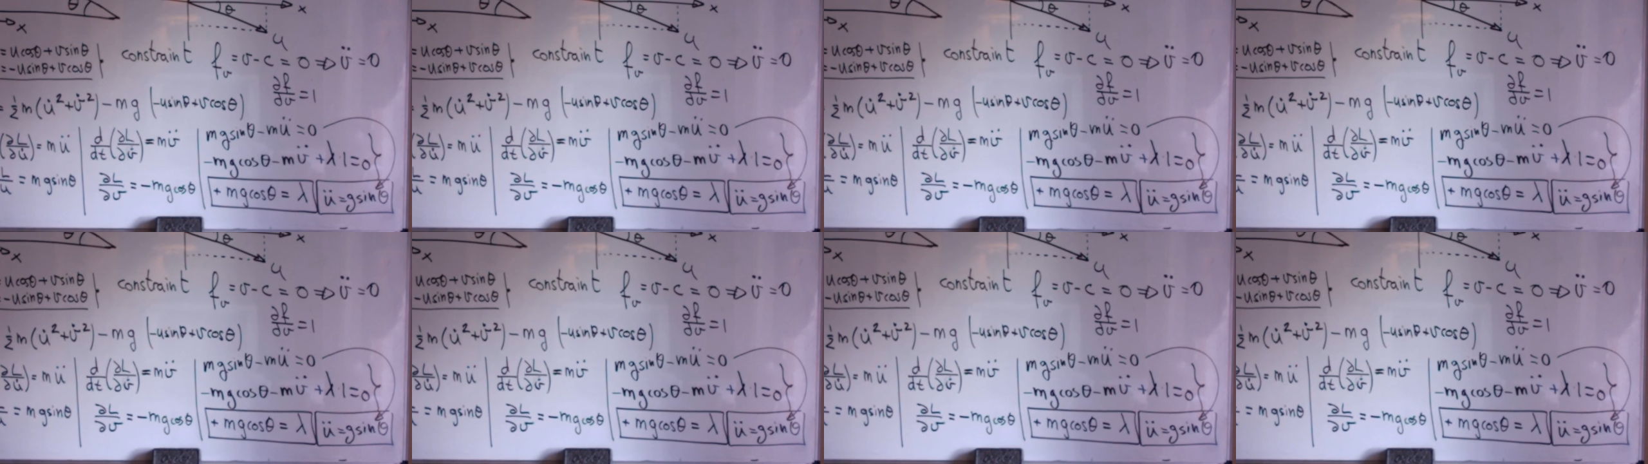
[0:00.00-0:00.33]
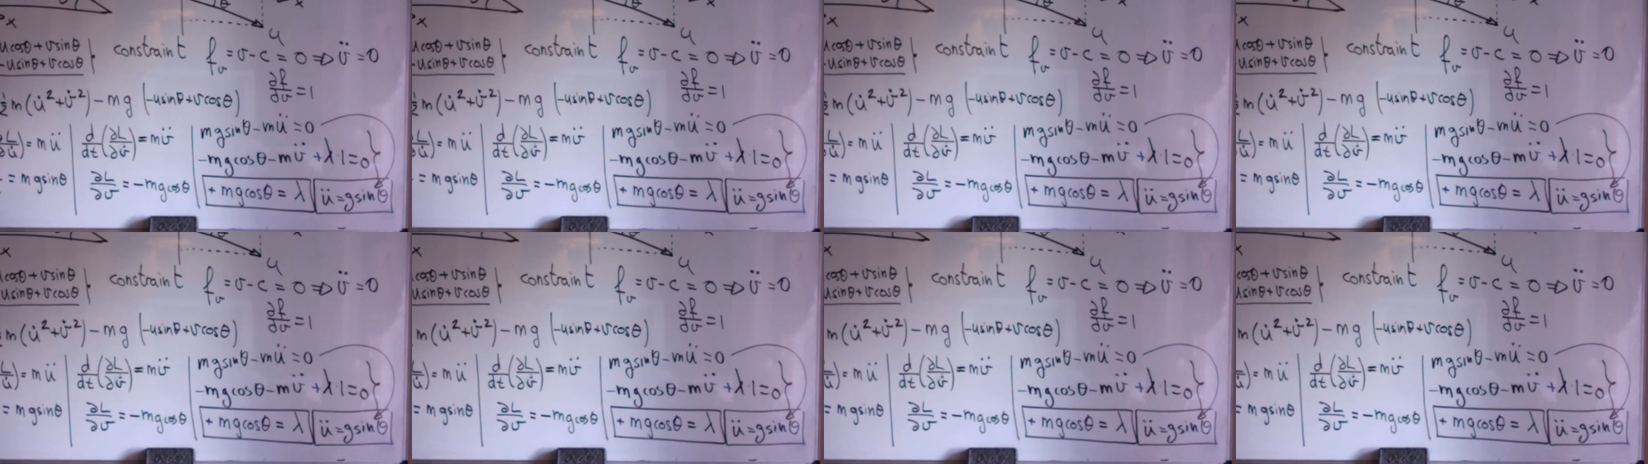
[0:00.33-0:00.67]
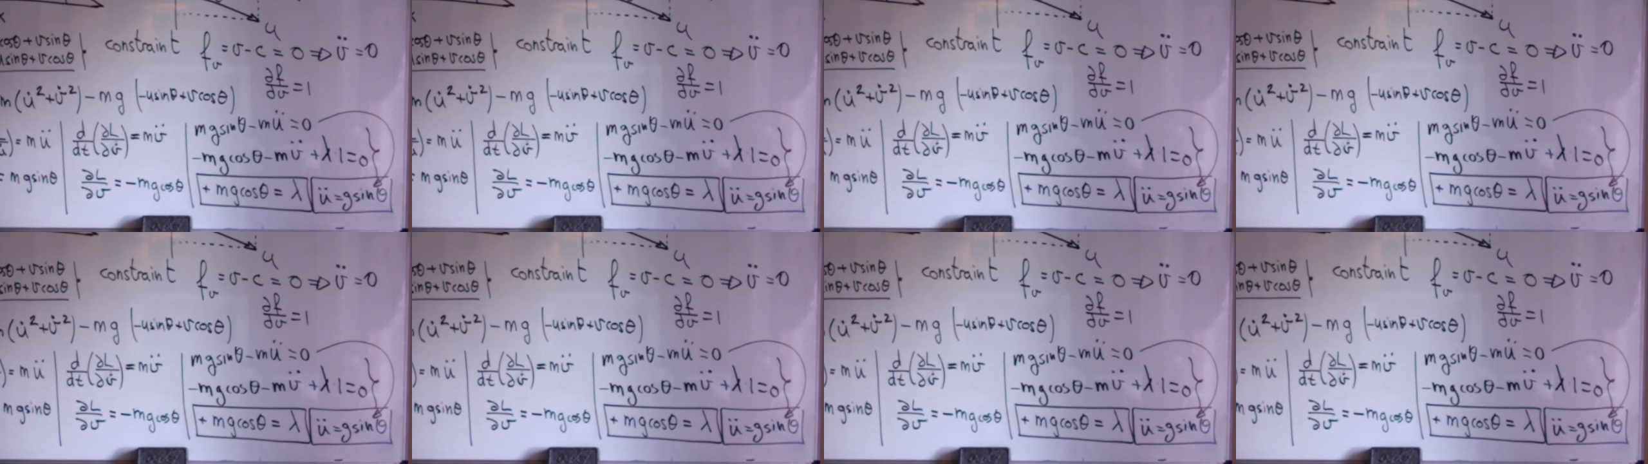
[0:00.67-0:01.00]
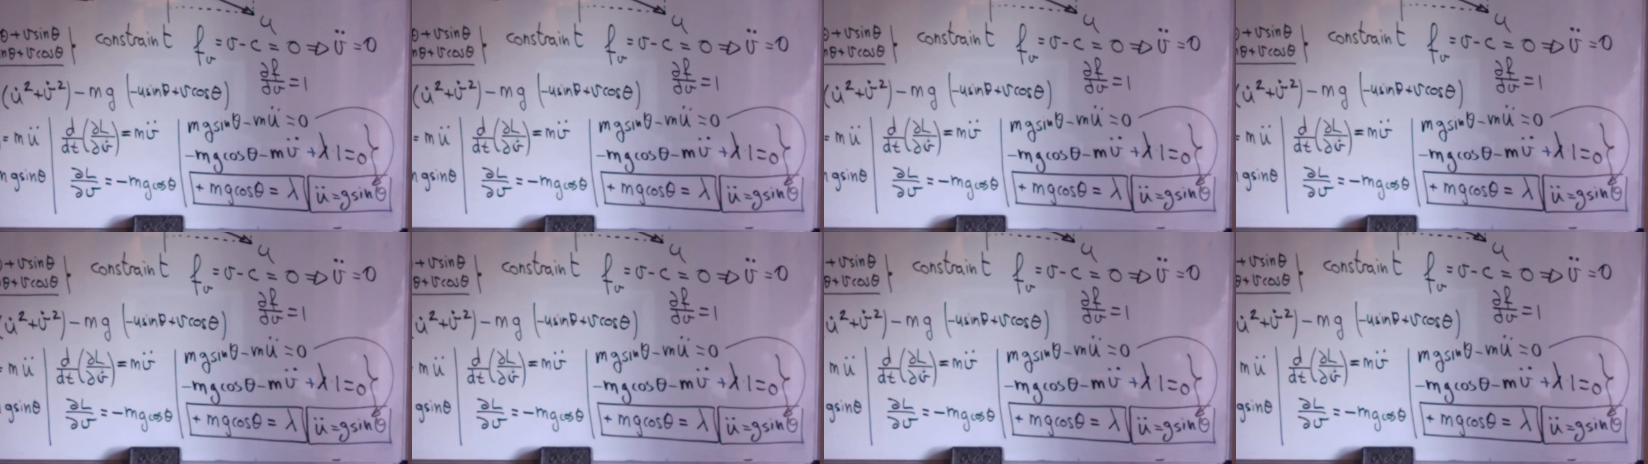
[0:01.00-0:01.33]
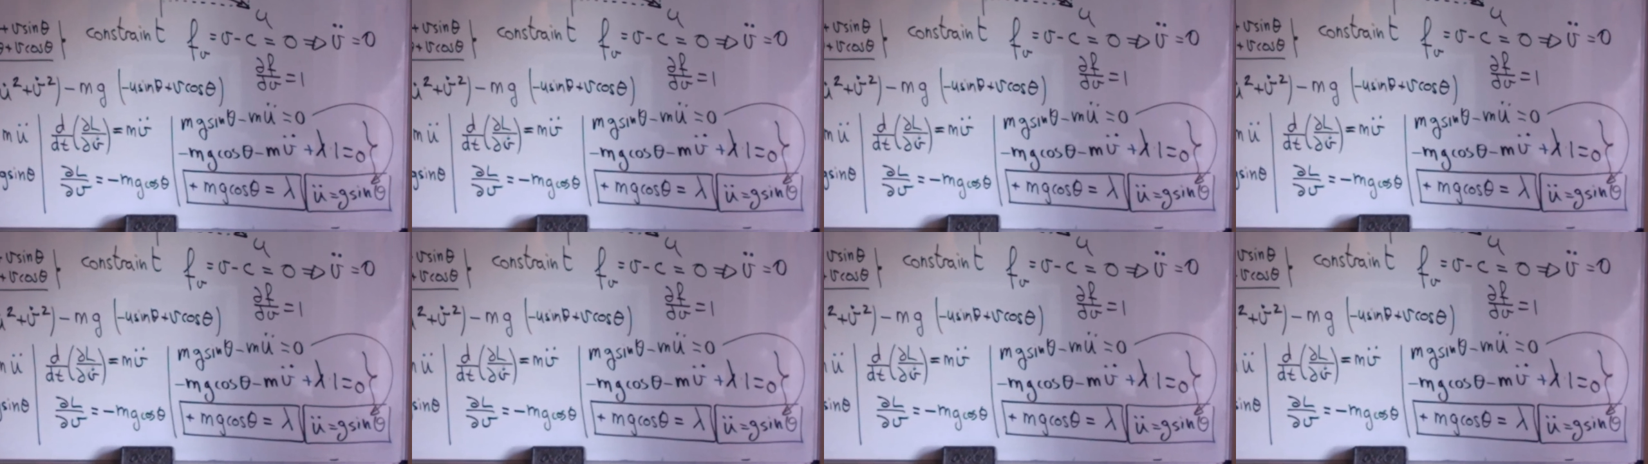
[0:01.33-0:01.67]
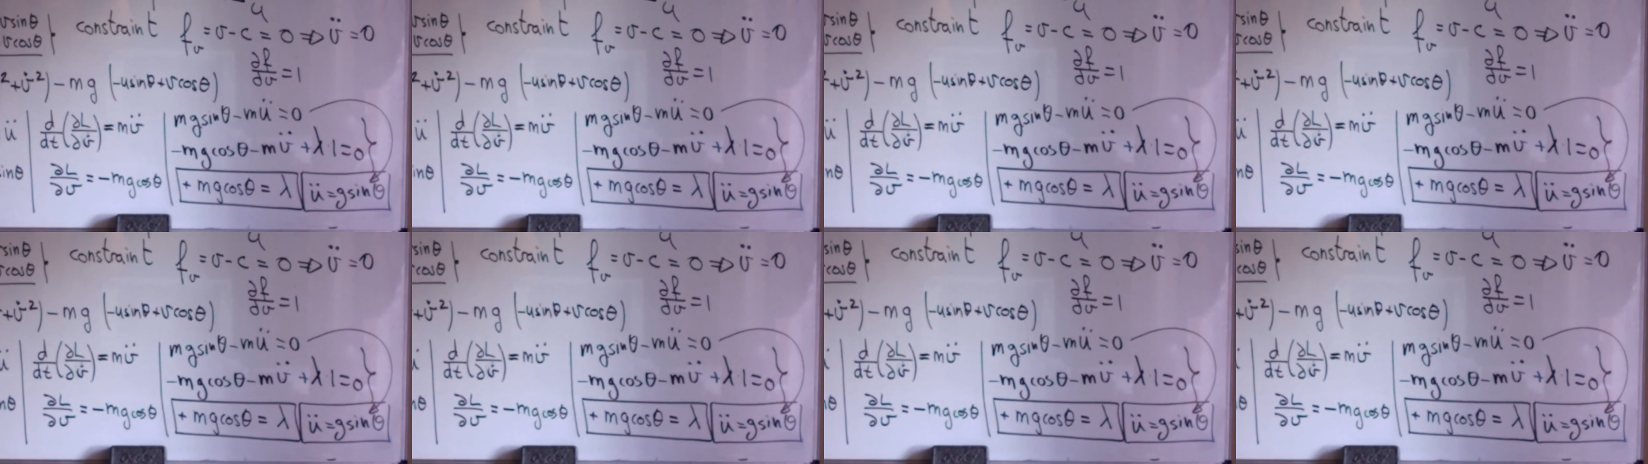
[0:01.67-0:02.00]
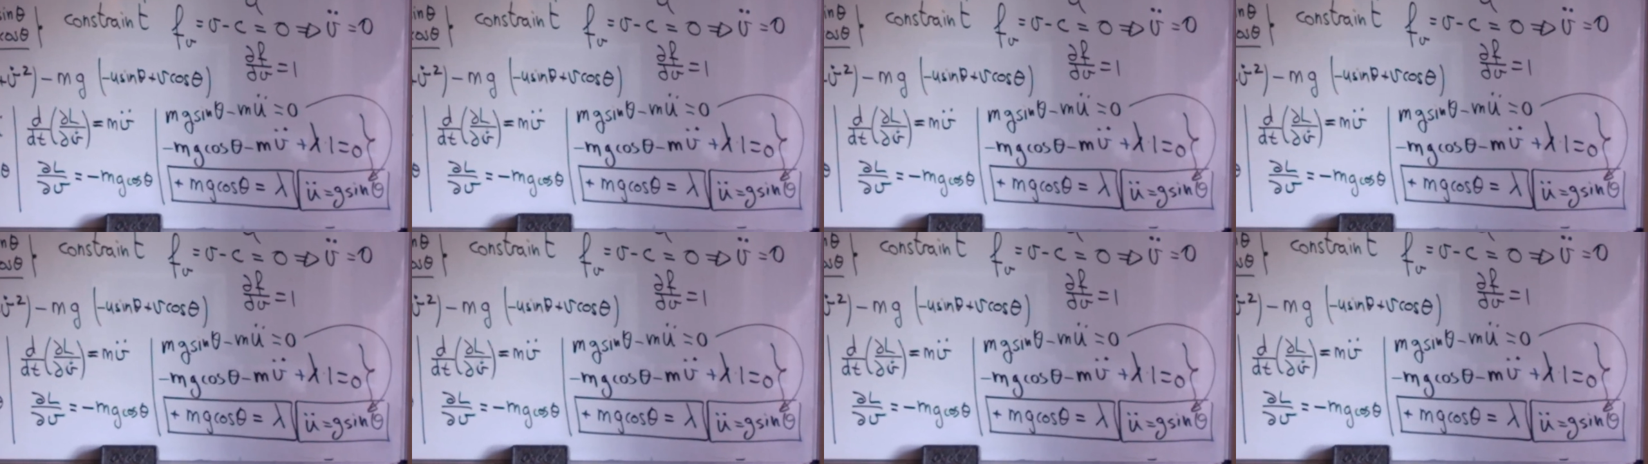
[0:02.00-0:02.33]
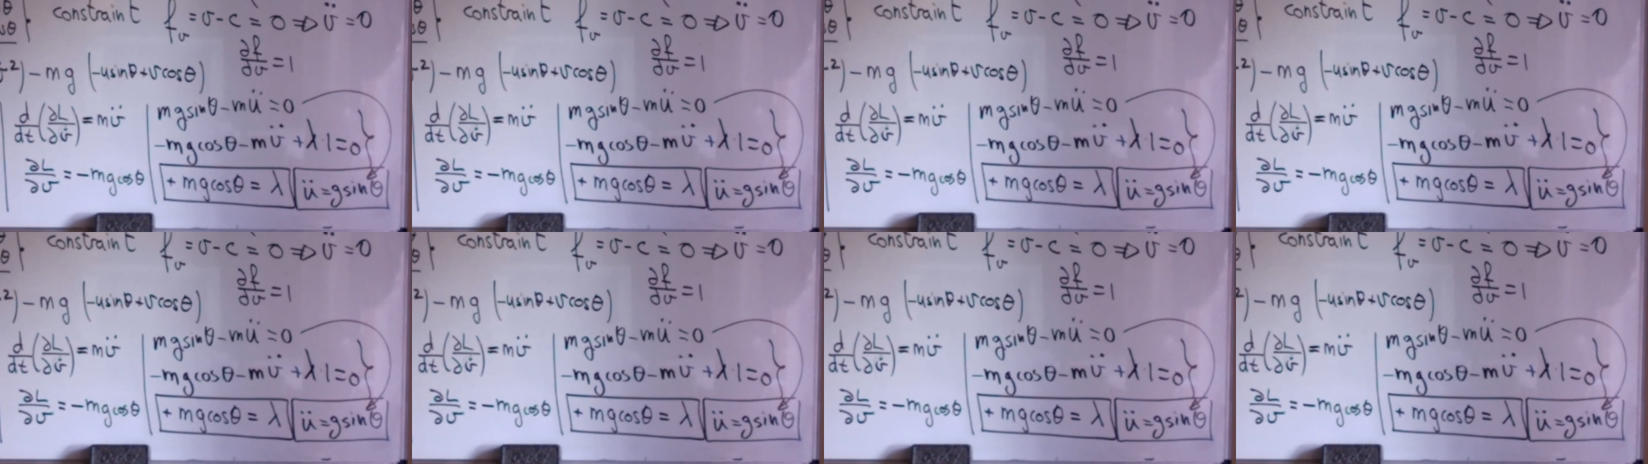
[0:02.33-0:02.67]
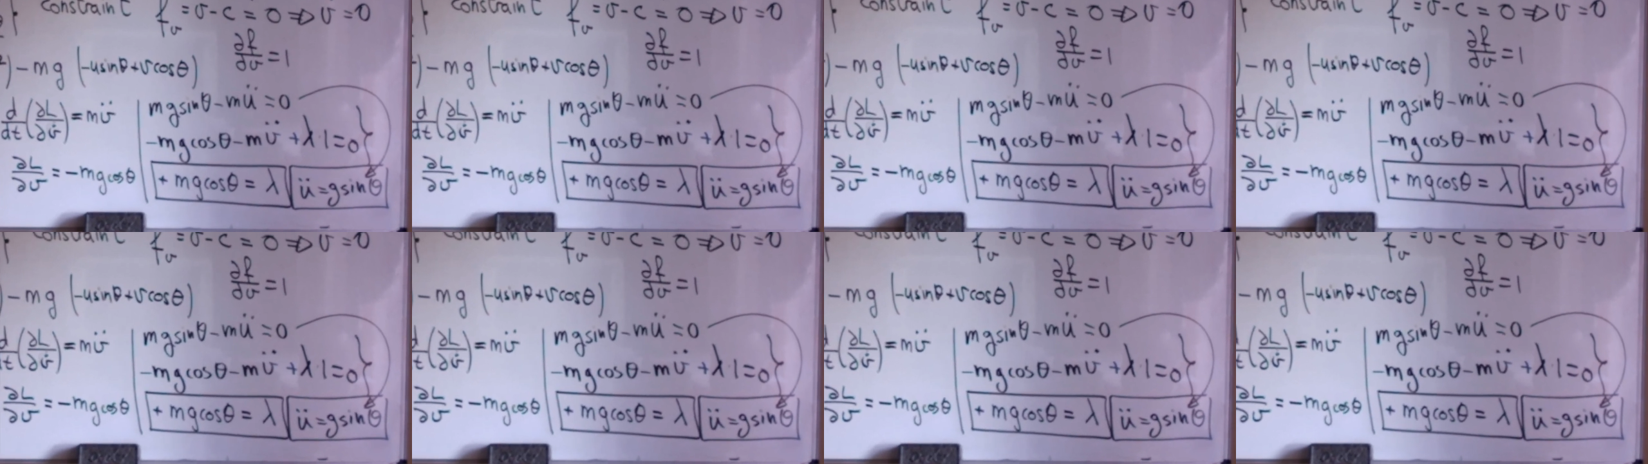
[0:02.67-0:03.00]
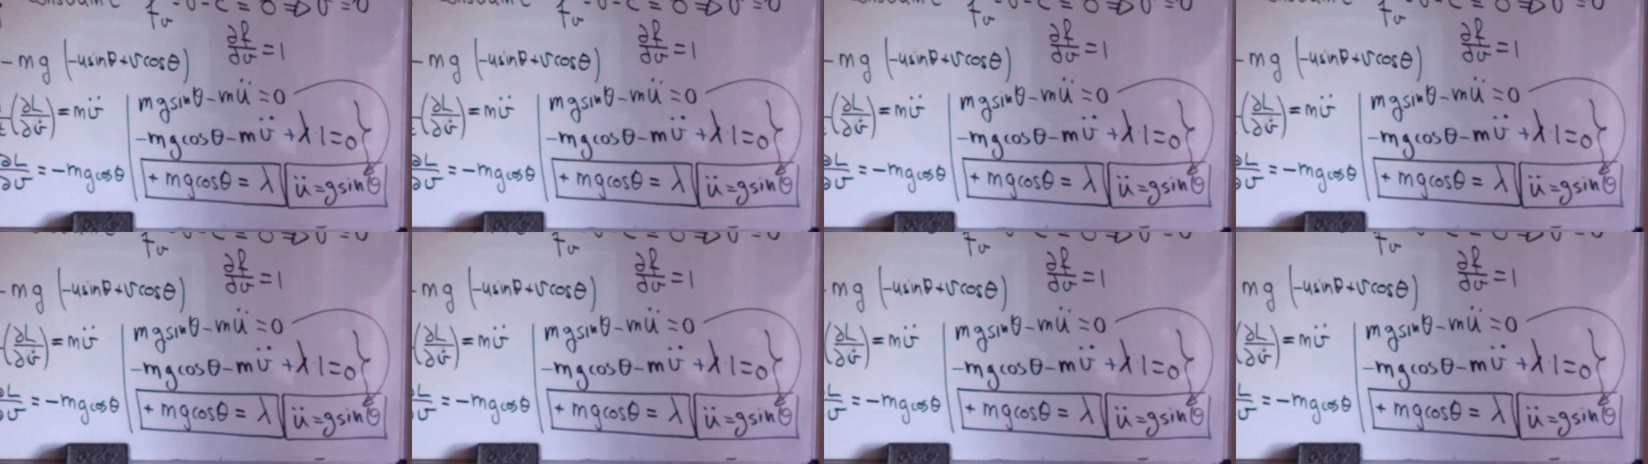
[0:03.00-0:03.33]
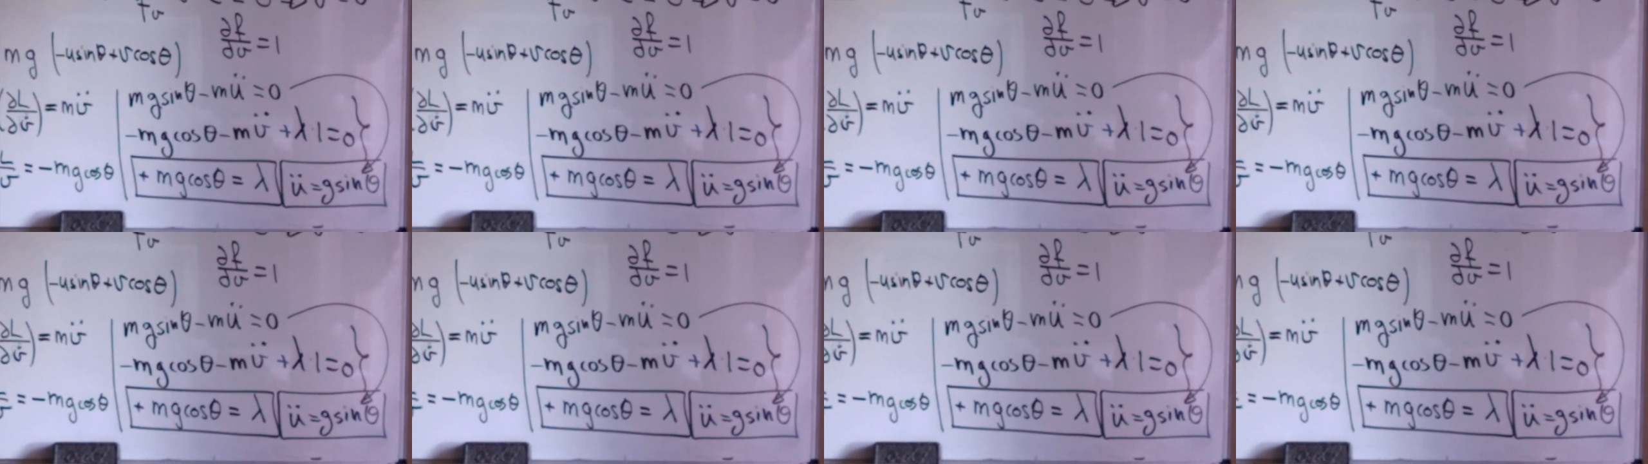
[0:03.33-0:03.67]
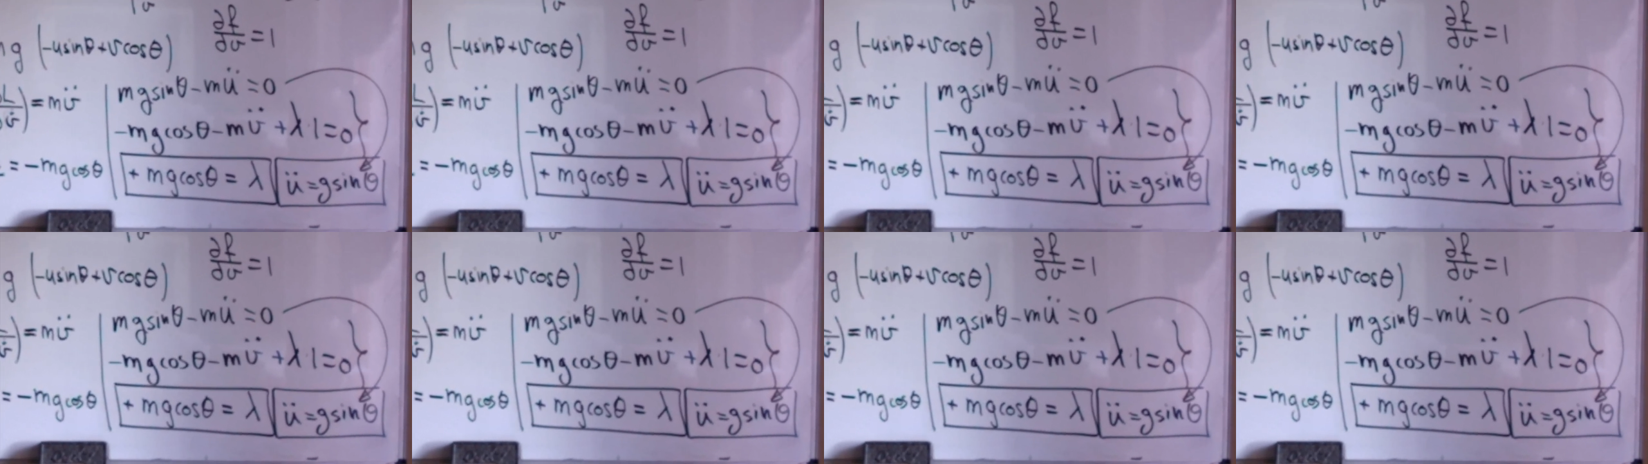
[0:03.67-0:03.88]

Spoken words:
Nobody's mouth can be seen.